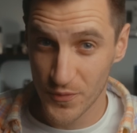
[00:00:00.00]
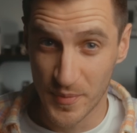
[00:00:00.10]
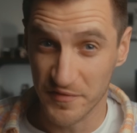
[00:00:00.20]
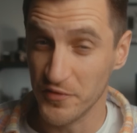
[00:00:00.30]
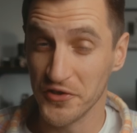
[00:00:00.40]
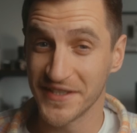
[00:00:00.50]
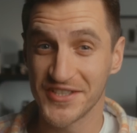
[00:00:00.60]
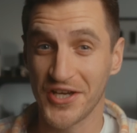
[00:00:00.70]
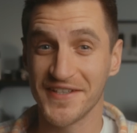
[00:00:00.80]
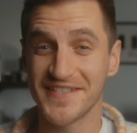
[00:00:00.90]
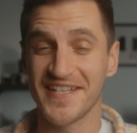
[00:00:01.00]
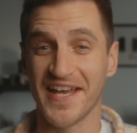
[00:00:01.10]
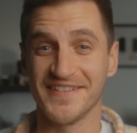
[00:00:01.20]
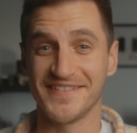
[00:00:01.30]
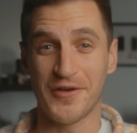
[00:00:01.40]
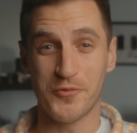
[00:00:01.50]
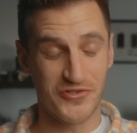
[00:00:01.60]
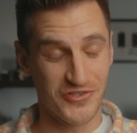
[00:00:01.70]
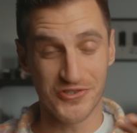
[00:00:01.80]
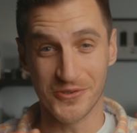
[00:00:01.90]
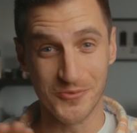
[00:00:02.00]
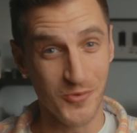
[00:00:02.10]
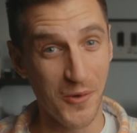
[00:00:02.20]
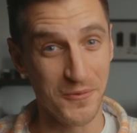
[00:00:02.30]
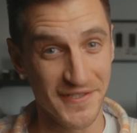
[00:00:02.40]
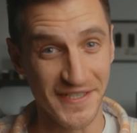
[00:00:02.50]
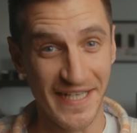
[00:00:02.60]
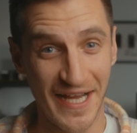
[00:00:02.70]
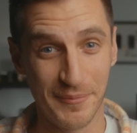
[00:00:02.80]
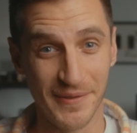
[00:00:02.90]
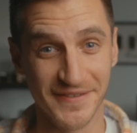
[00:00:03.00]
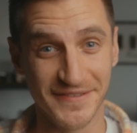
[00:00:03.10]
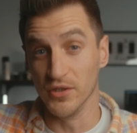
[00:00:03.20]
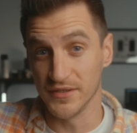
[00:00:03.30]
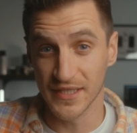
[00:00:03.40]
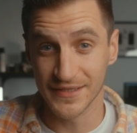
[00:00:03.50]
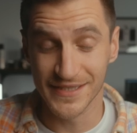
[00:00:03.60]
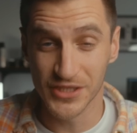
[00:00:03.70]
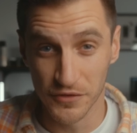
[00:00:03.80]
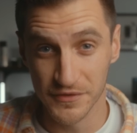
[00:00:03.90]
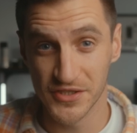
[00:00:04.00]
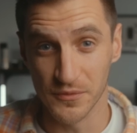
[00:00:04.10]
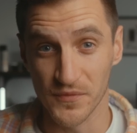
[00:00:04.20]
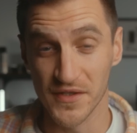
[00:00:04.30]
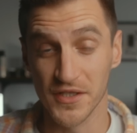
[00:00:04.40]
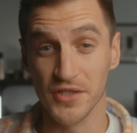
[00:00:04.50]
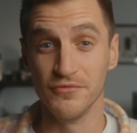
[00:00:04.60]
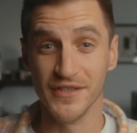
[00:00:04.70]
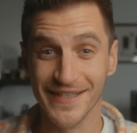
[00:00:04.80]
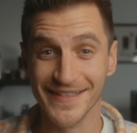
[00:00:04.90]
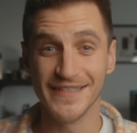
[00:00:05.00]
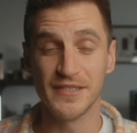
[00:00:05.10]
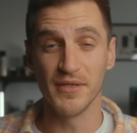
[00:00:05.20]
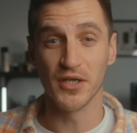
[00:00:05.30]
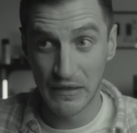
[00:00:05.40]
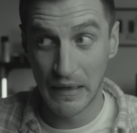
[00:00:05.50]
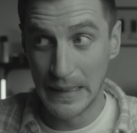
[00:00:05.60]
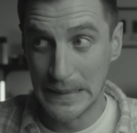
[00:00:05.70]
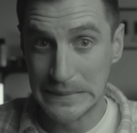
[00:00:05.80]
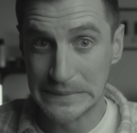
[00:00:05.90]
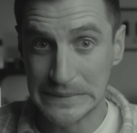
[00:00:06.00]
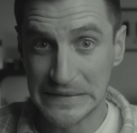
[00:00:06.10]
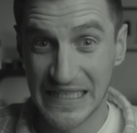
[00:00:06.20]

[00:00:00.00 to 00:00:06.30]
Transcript: Before I started this test, I wasn't sure what was going to happen, but I discovered something that you really need to be aware of, because